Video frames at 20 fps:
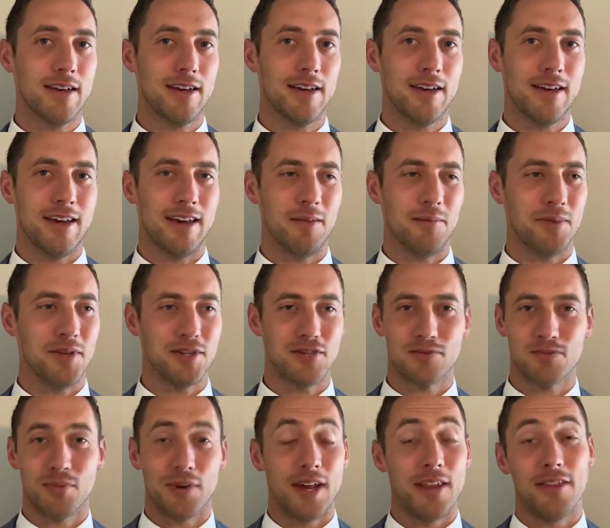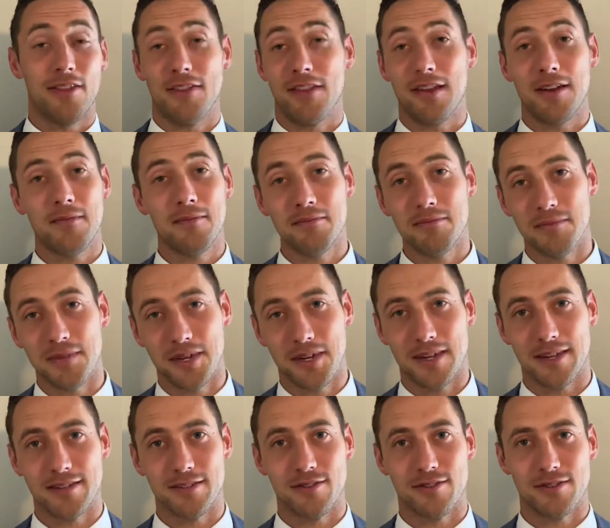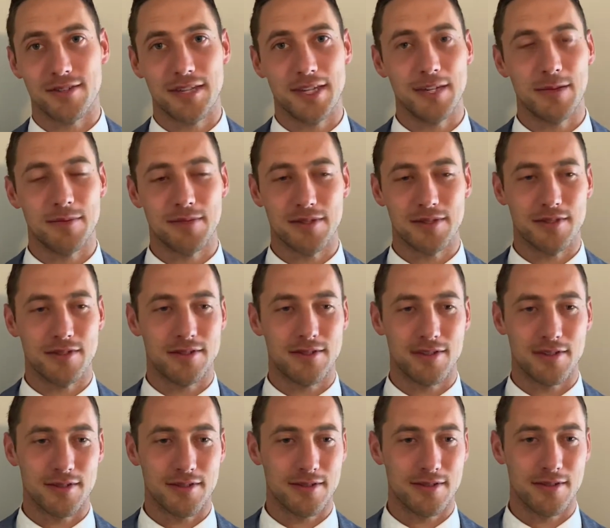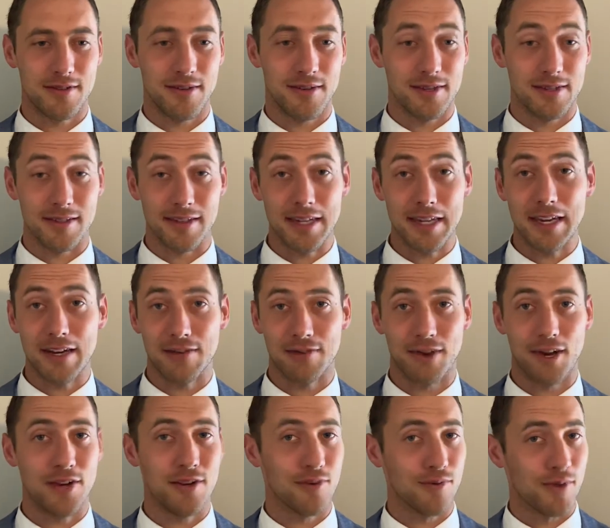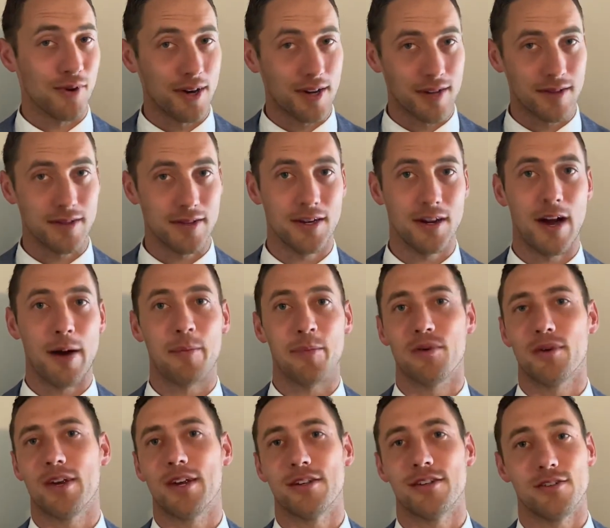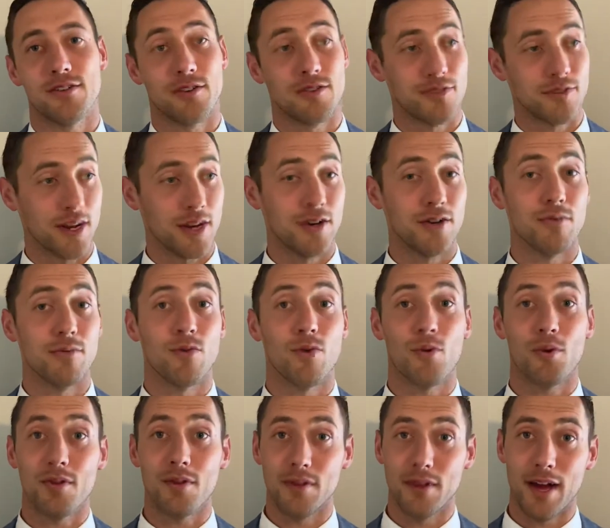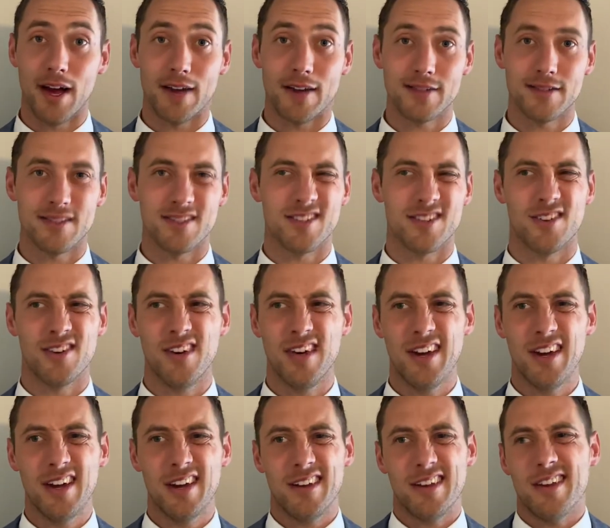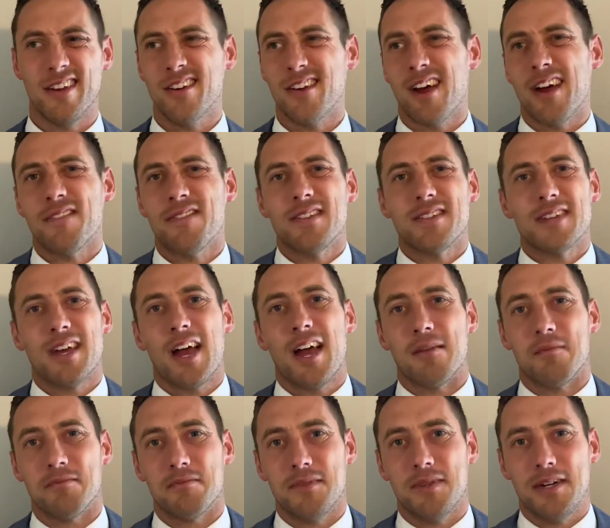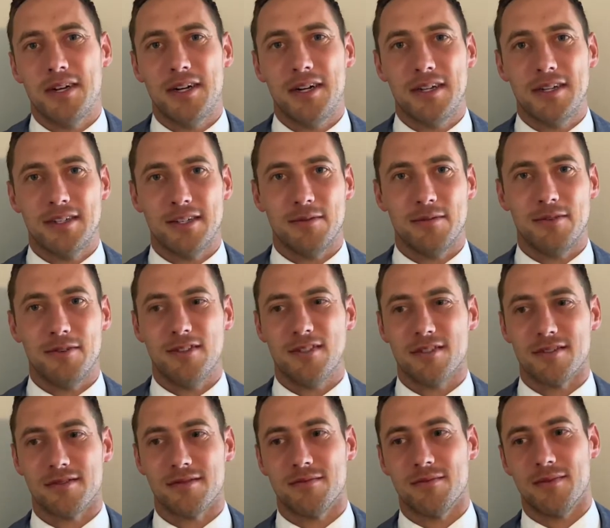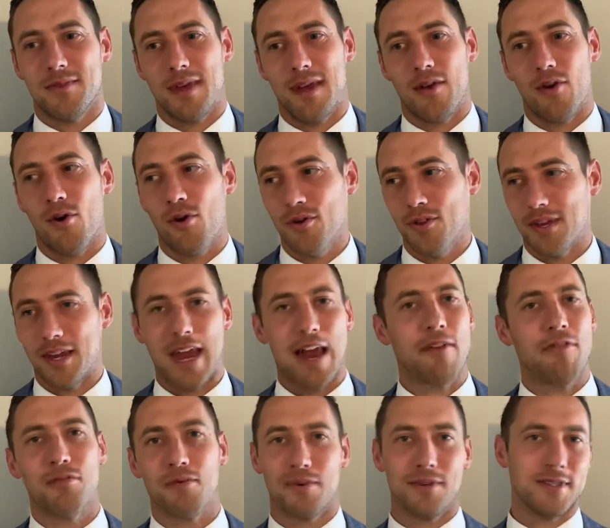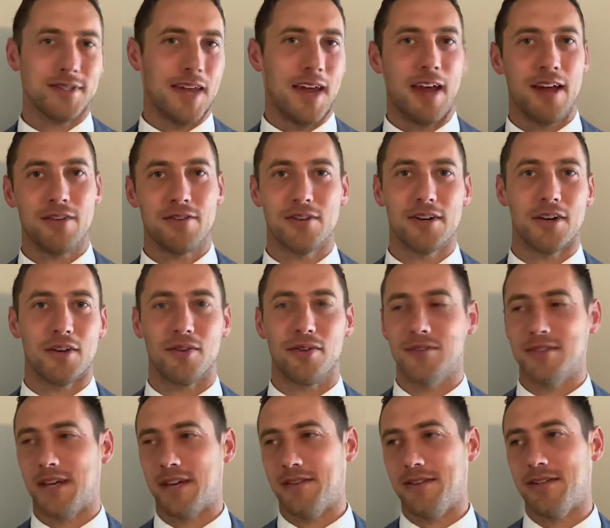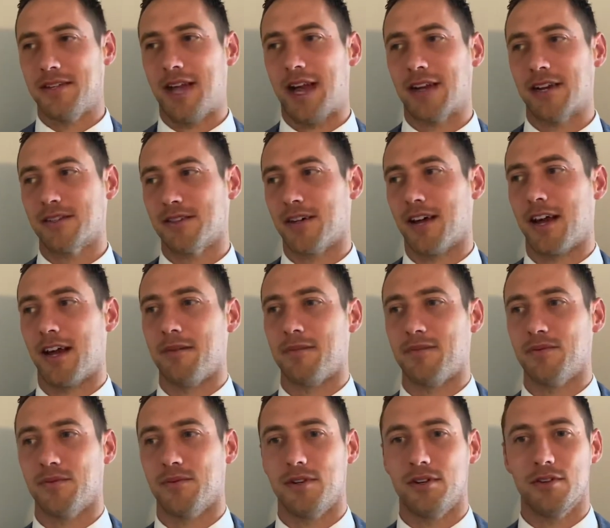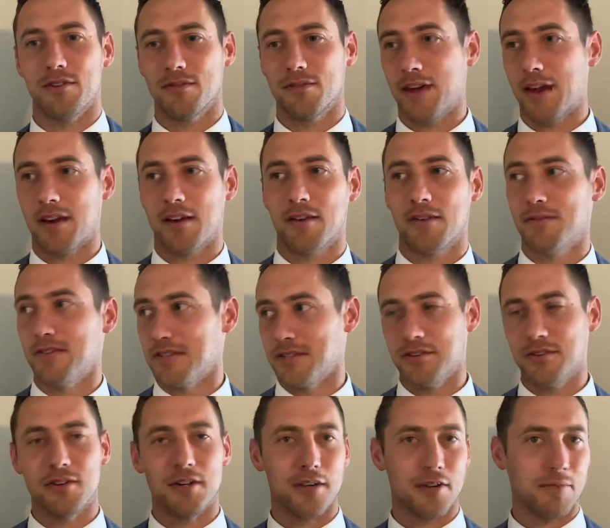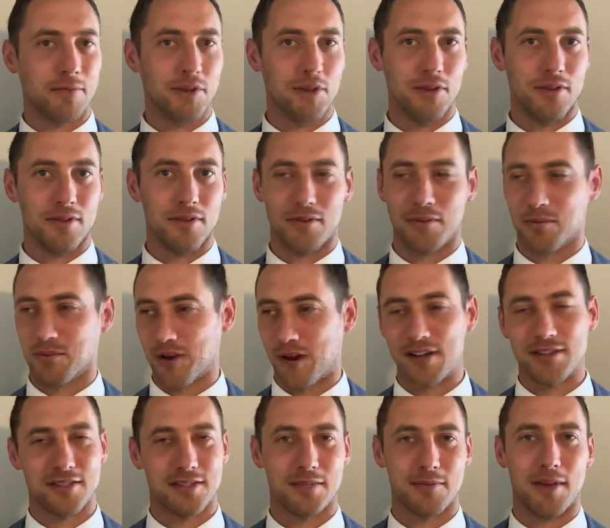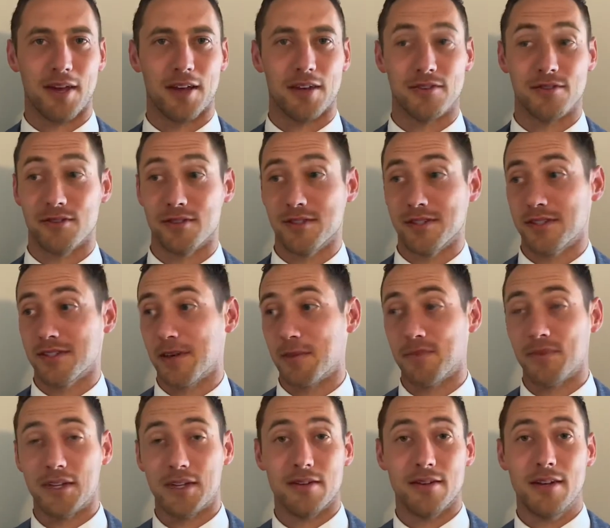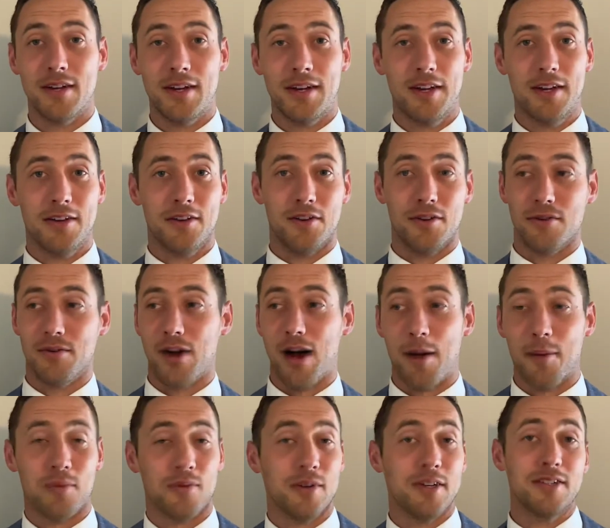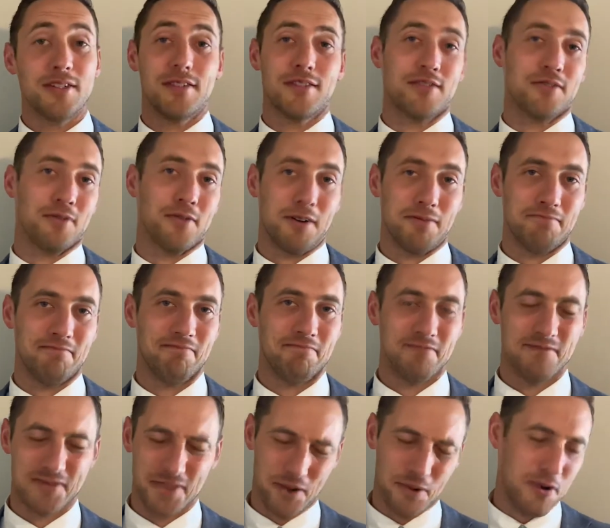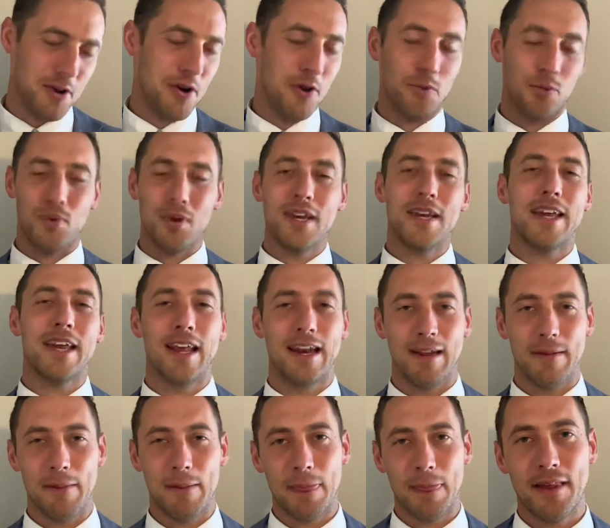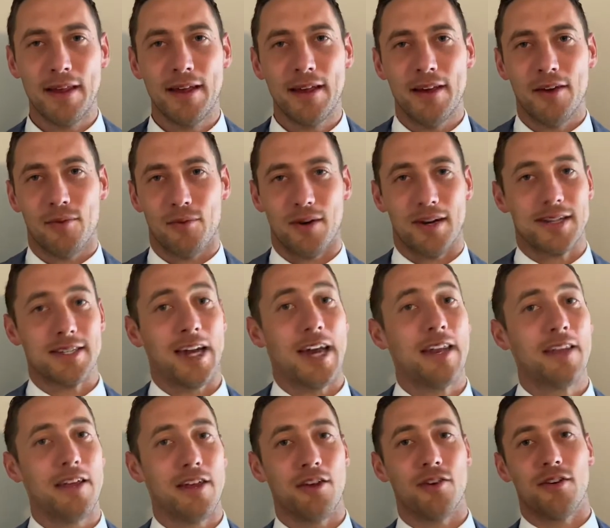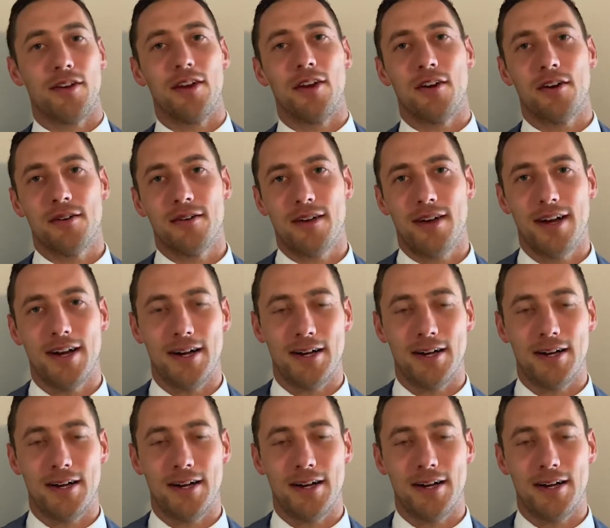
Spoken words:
and be spread thin because your team is lean, right? You're running a lean operation. You're trying to do more with less. And so you don't have the time to be just holding everyone's hand trying to close out these action items when you've got a facility to build or a project to manage or just something, operations to run. So we get it. We're excited that you're here.